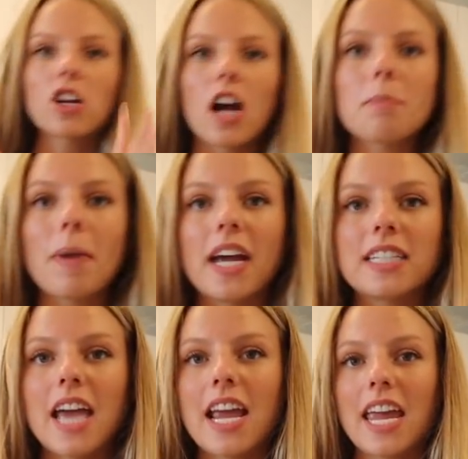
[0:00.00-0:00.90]
start by
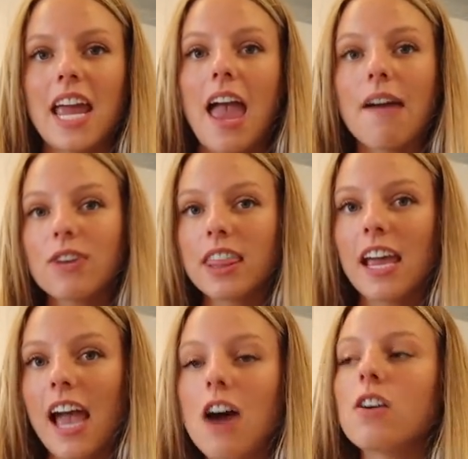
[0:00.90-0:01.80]
taking
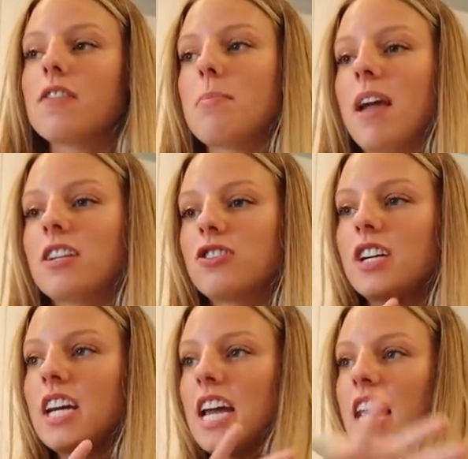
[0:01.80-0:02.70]
everything out of the
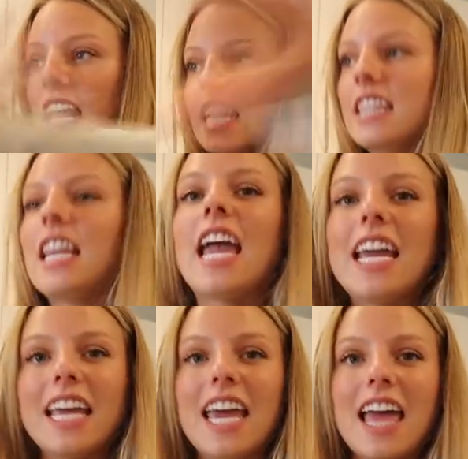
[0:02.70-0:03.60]
pantry and
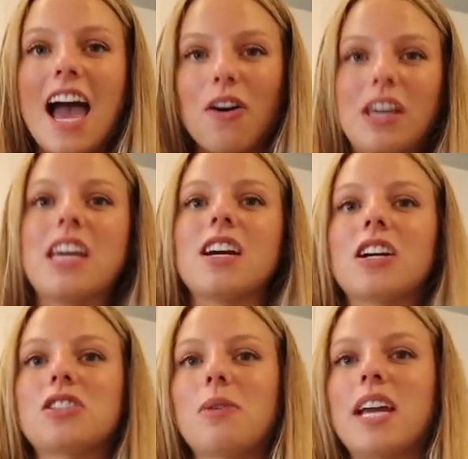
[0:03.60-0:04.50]
laying it out
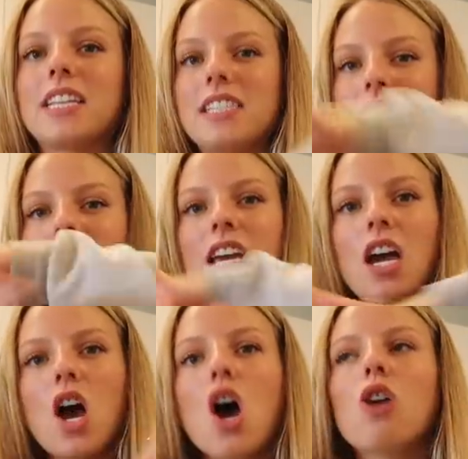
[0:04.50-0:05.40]
here so I can
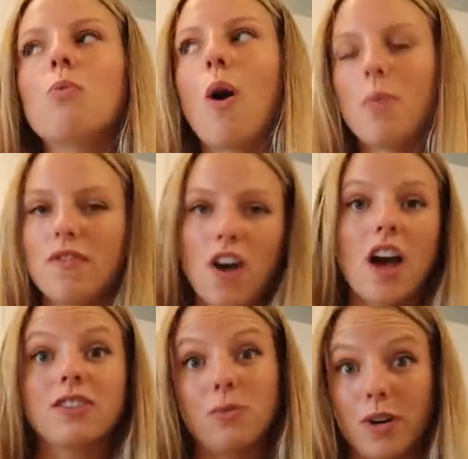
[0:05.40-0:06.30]
see what we've
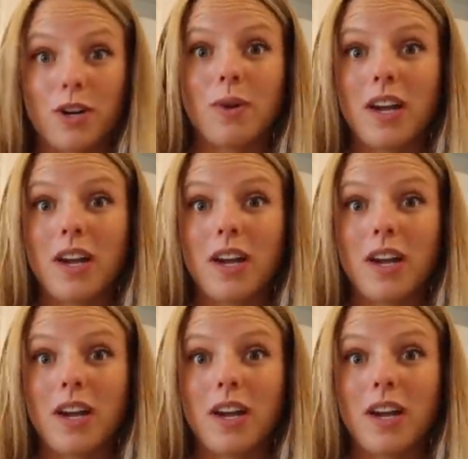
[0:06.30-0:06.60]
got to work